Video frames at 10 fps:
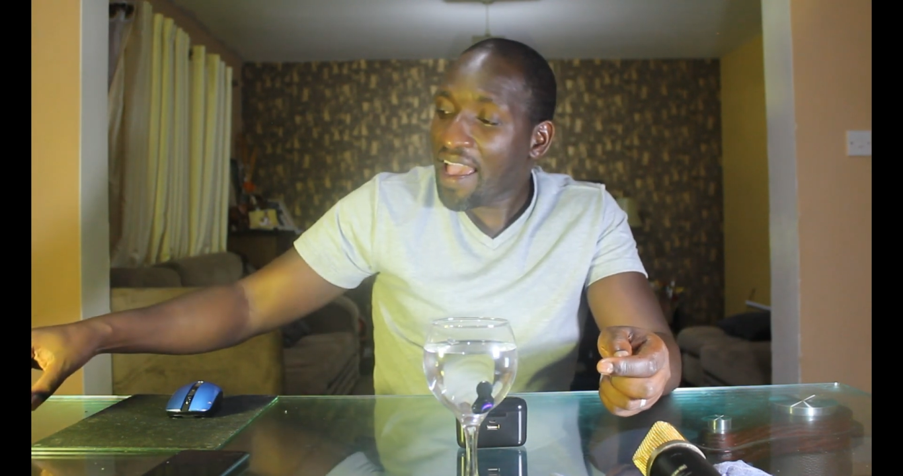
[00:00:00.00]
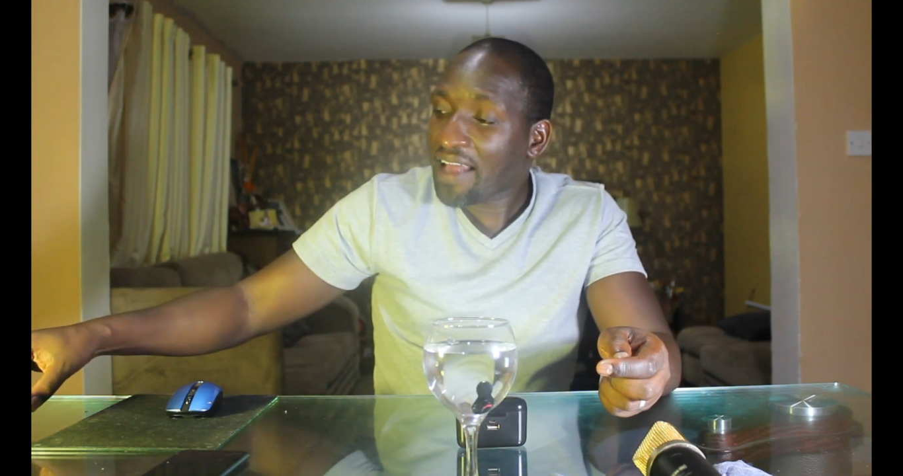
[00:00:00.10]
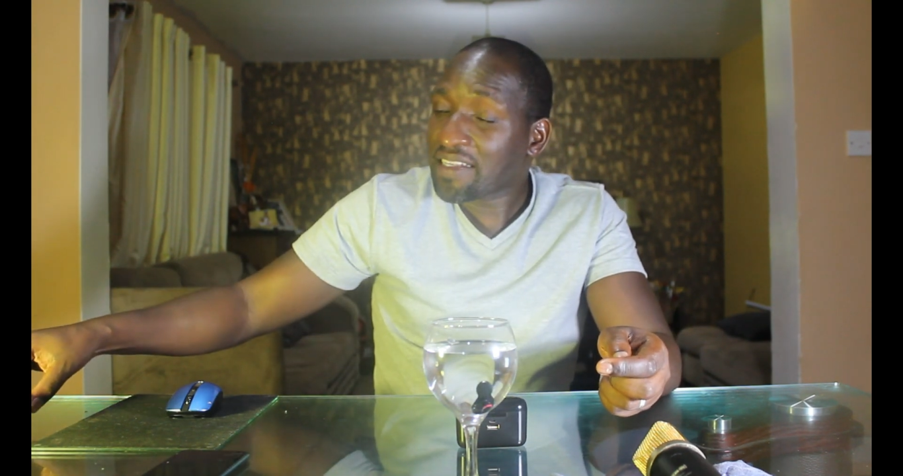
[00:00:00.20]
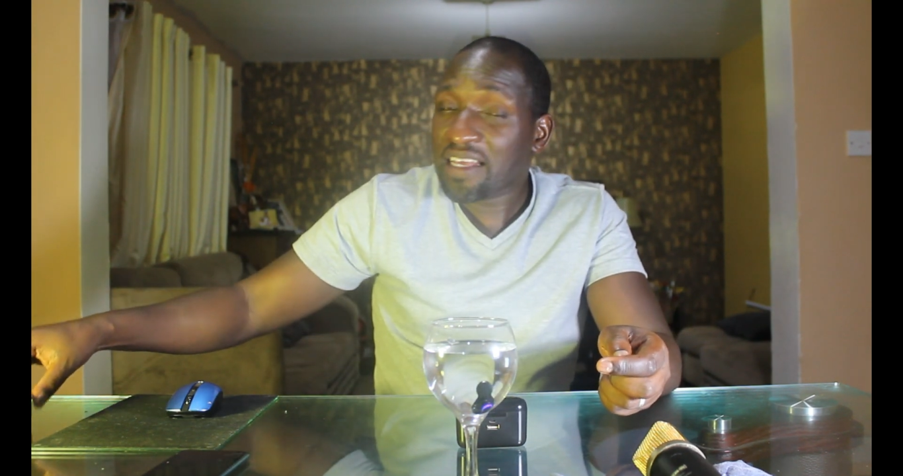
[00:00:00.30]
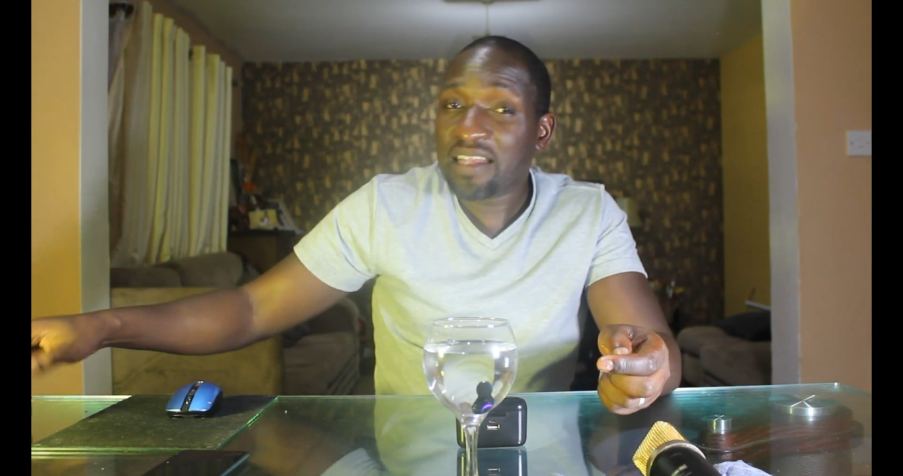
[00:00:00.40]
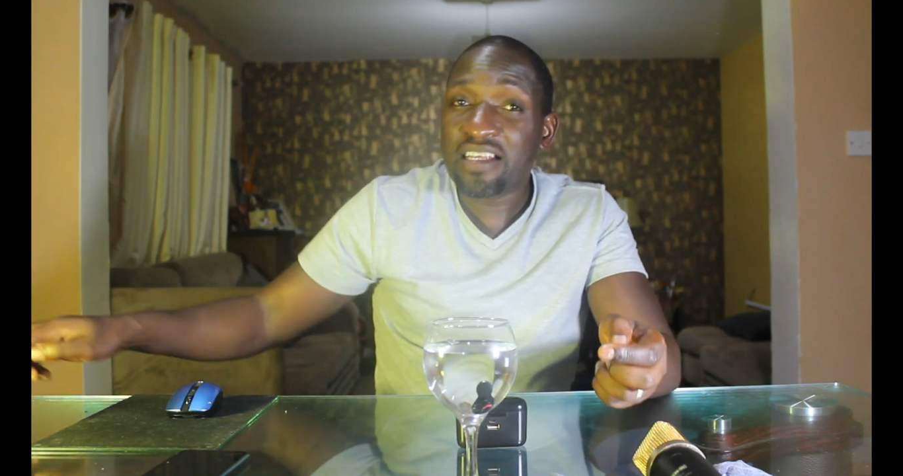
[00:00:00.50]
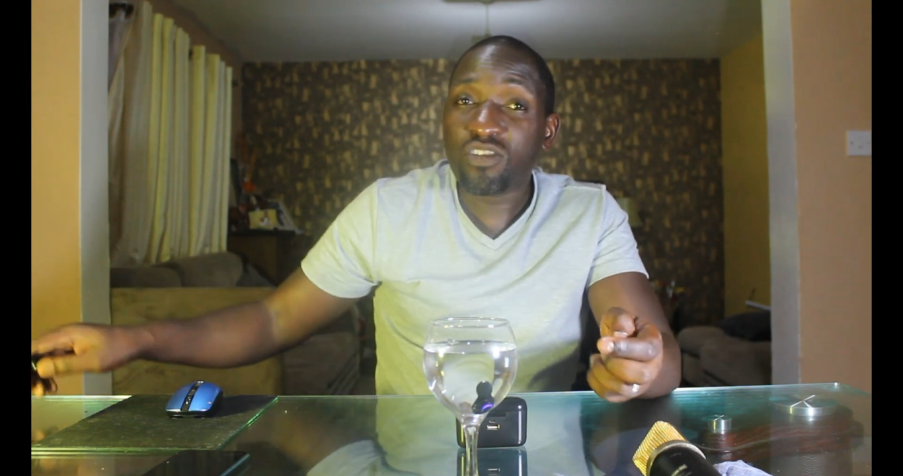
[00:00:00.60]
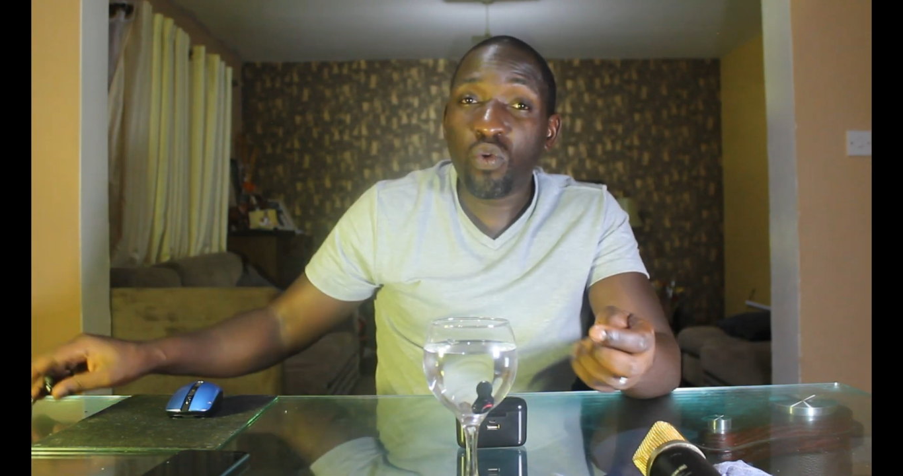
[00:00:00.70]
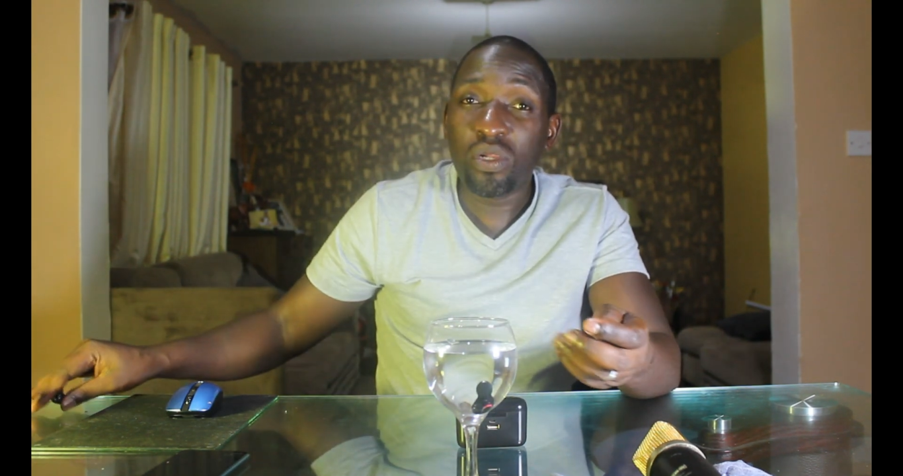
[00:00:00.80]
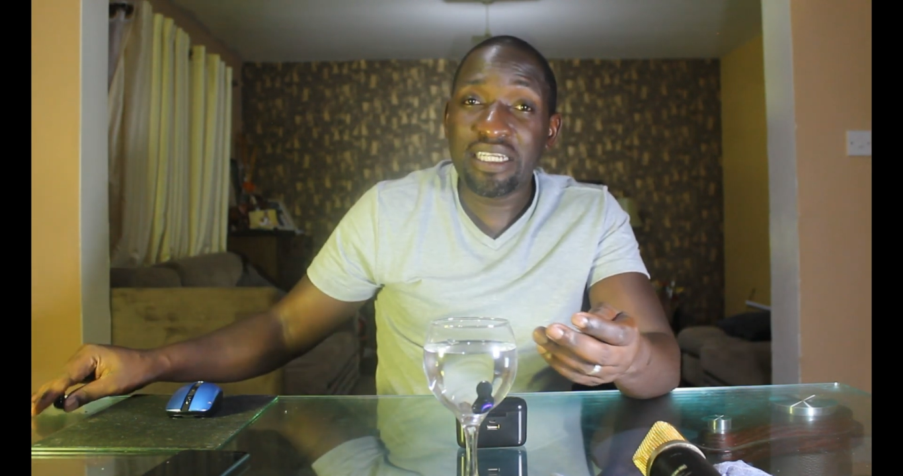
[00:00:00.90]
and say this
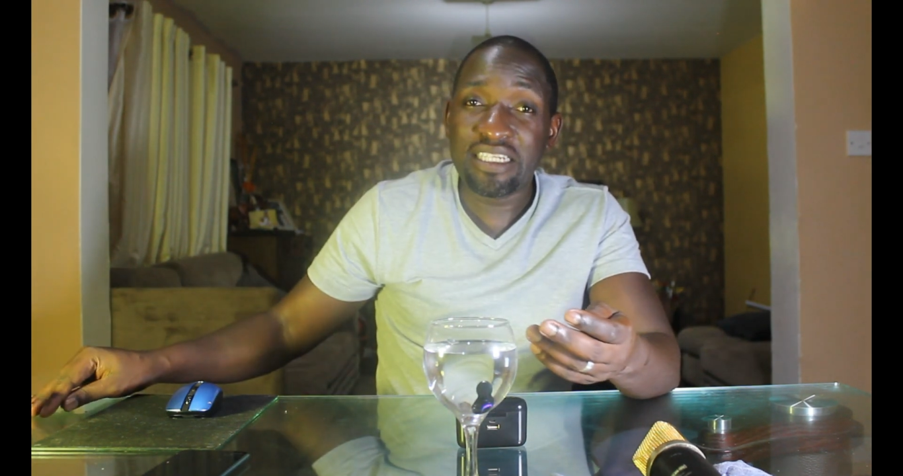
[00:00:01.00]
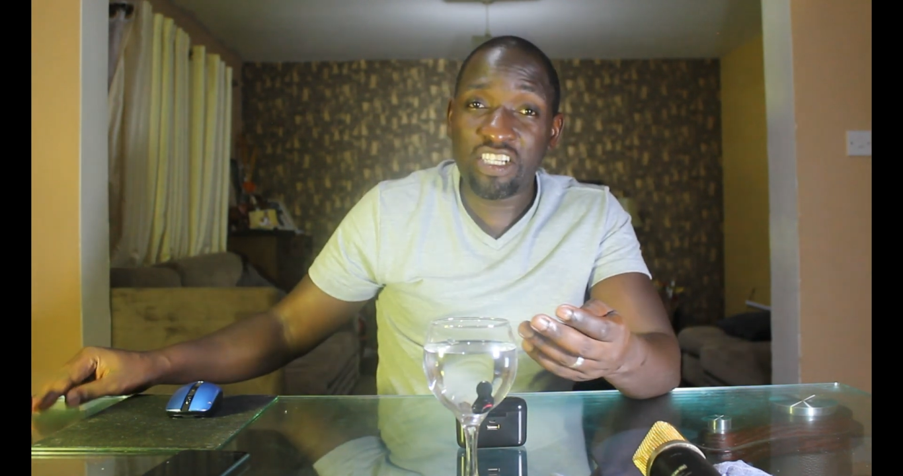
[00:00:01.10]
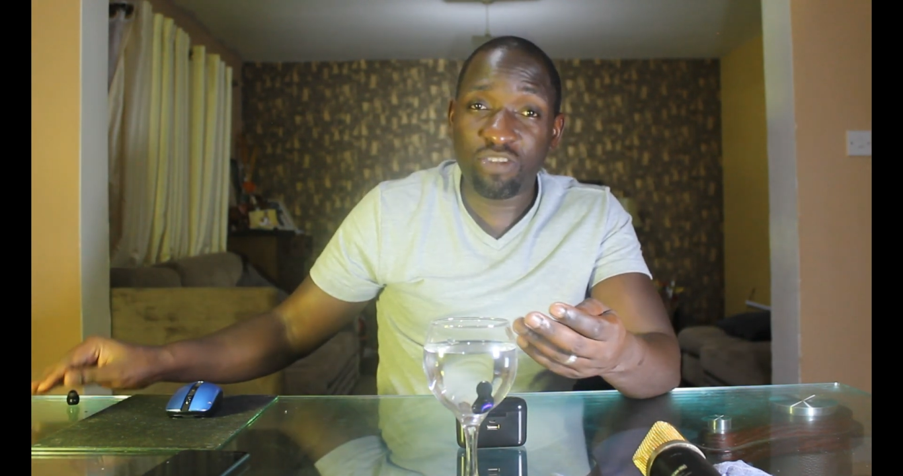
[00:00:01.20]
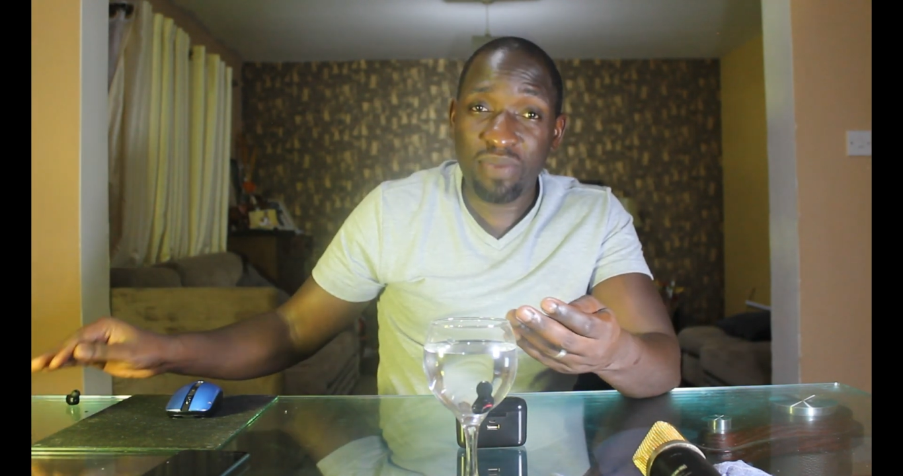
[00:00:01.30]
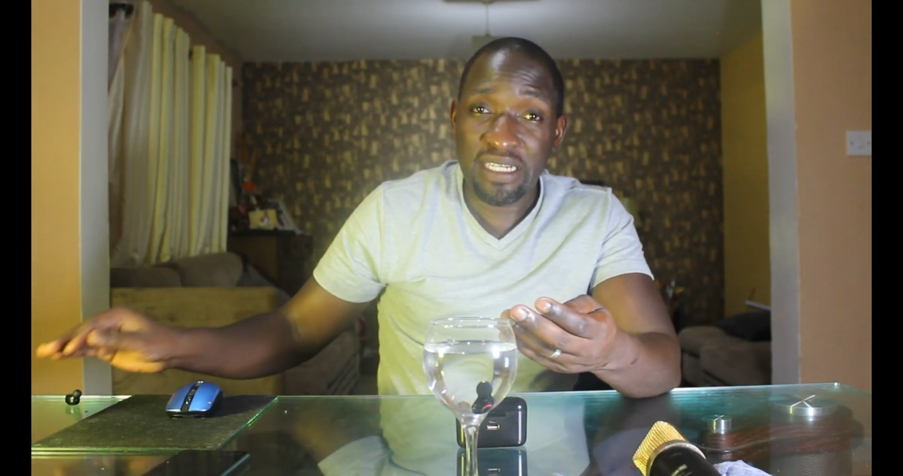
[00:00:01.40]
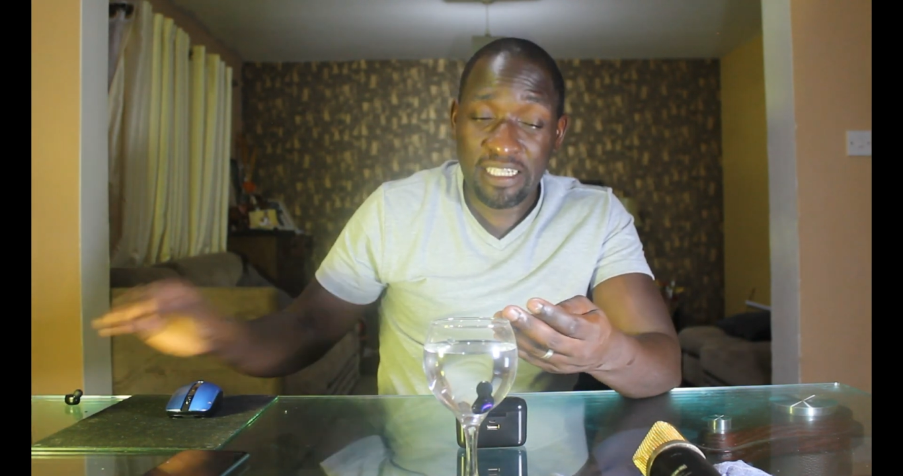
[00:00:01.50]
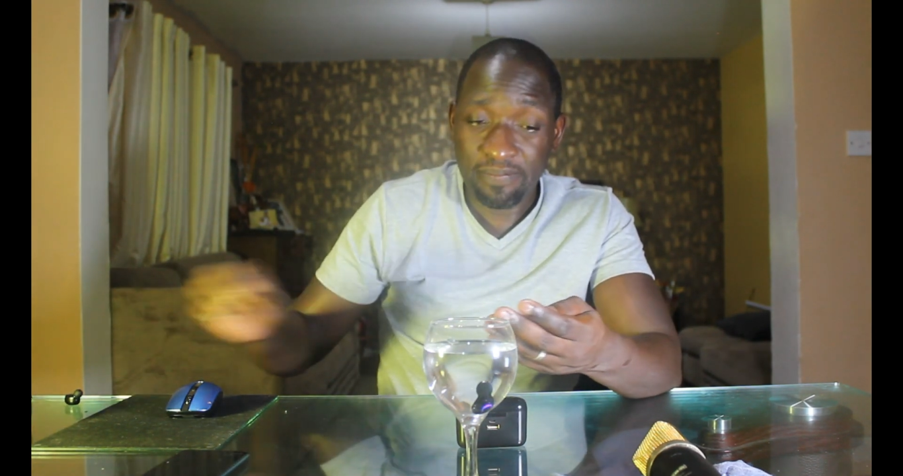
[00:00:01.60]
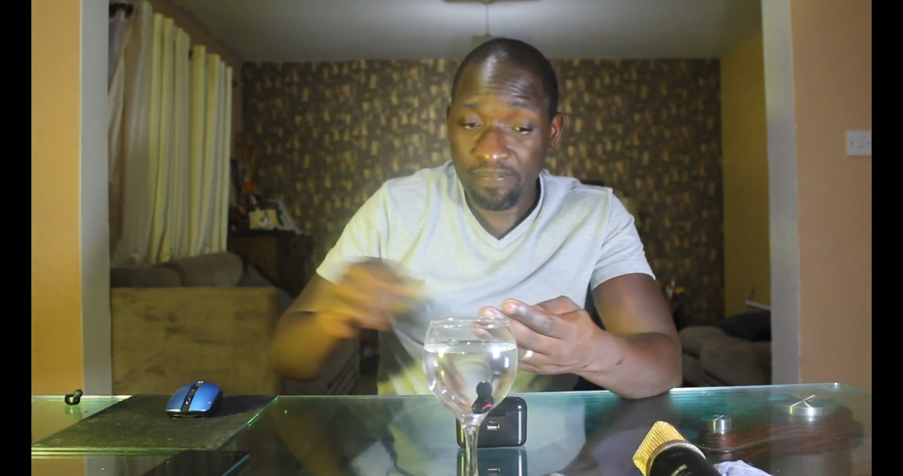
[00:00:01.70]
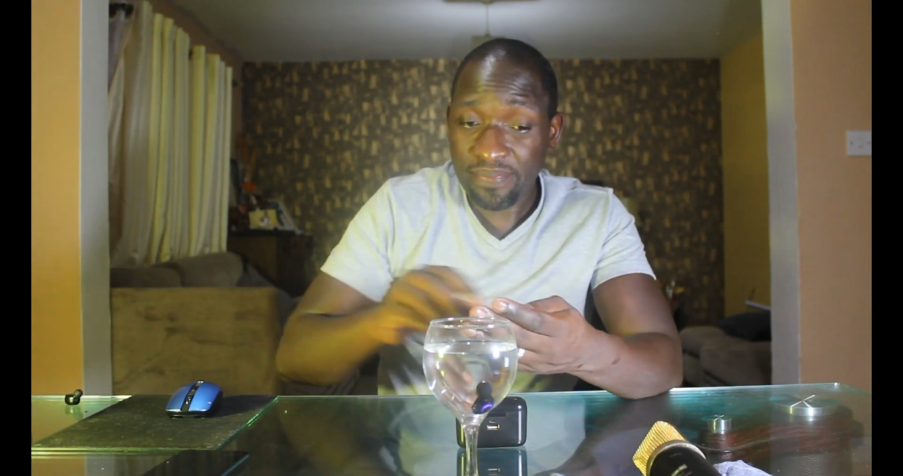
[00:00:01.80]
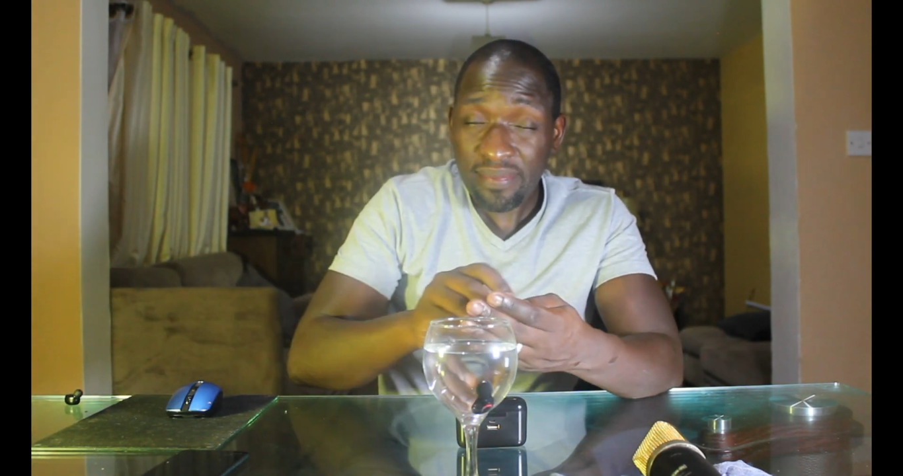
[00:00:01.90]
quality is better.